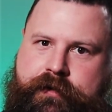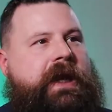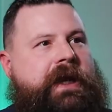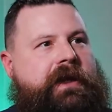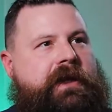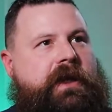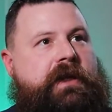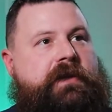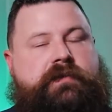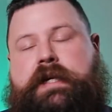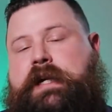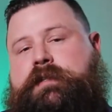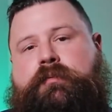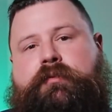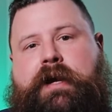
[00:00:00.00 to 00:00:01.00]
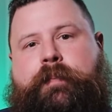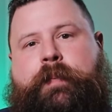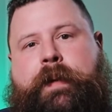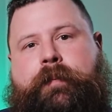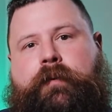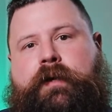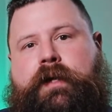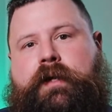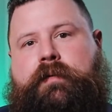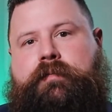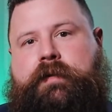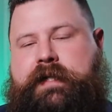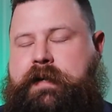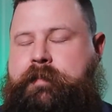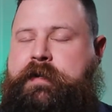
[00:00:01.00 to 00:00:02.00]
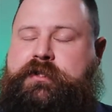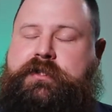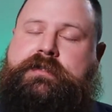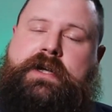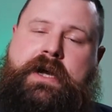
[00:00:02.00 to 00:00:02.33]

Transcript: It, it's got some great people in it. Like I mentioned,